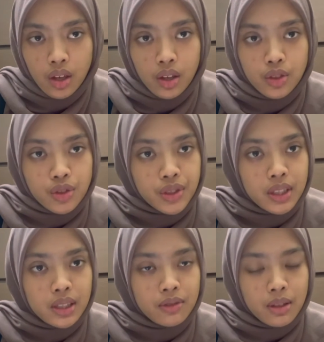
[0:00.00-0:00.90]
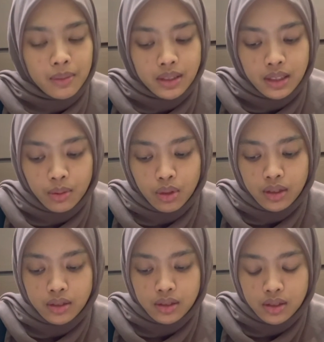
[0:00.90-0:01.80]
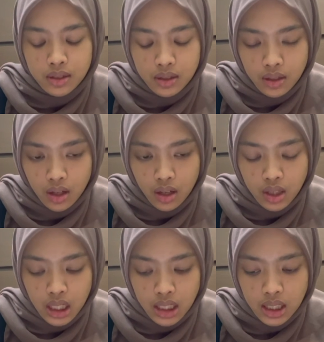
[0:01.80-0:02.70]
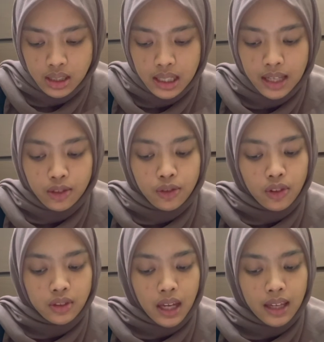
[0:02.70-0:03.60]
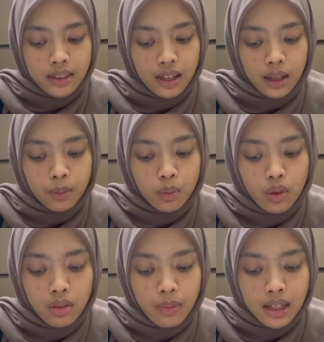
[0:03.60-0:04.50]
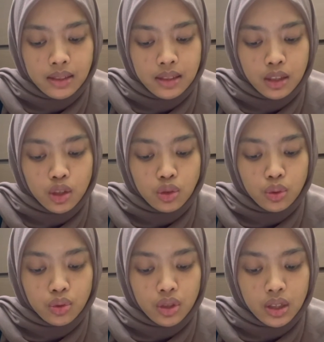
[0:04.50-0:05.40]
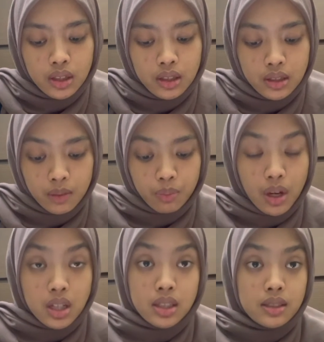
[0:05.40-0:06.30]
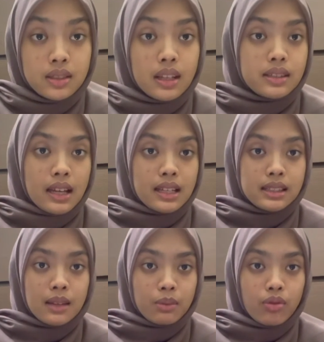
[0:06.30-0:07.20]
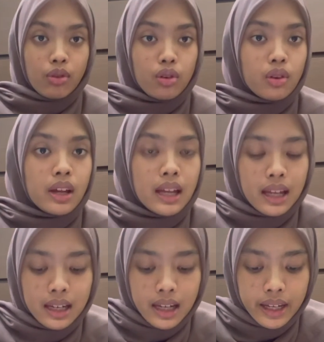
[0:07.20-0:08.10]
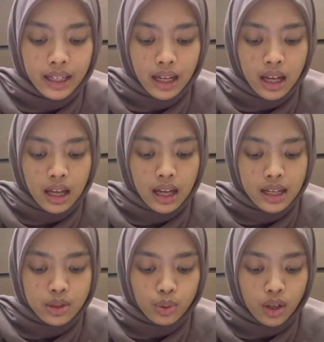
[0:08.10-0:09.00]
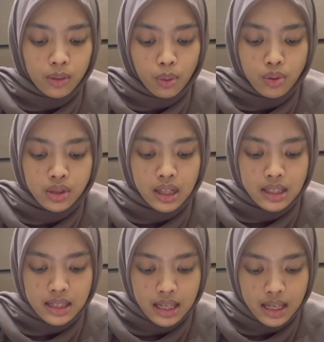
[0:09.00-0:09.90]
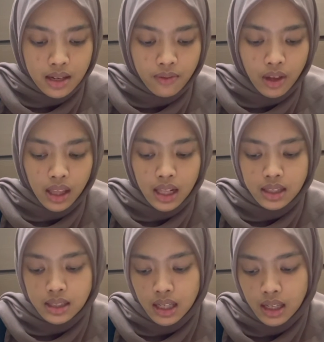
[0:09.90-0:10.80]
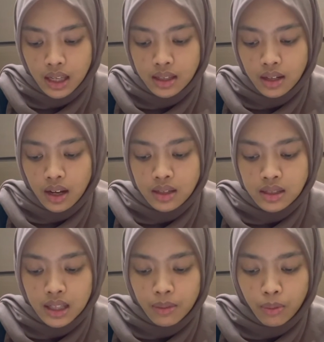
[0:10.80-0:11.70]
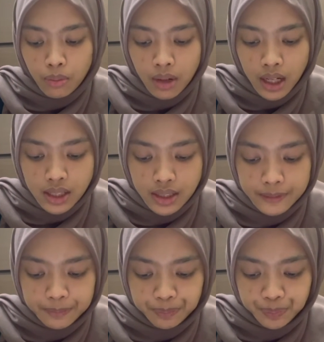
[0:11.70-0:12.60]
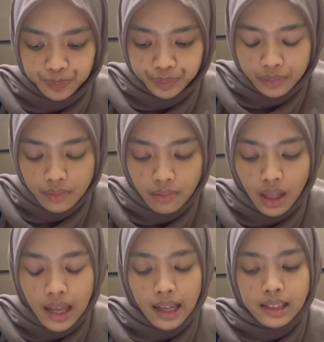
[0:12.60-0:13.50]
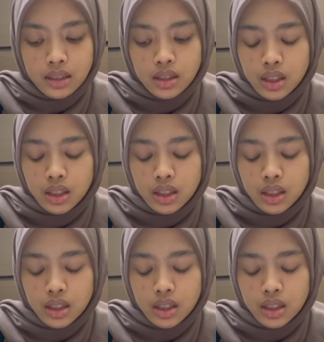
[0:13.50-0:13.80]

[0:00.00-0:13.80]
usually the pharmacy will suggest that do not take Entacapone with medicine used to treat depression, as I said before, like isocarboxetine, phenelzine, and triazine bromide. And